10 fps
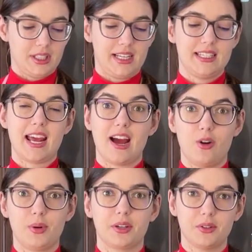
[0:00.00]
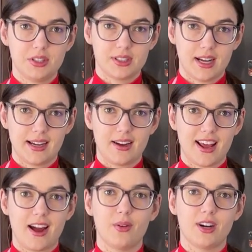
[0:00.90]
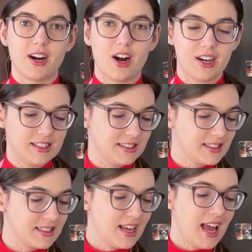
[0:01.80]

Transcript: and now we are going to cut out our hearts